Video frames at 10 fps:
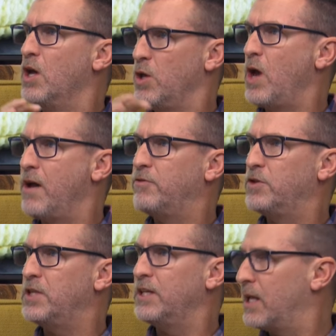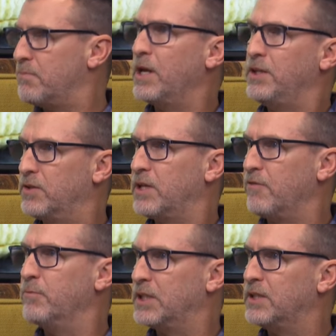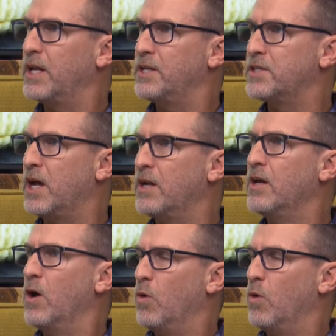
you have to send that money to the government, and they decide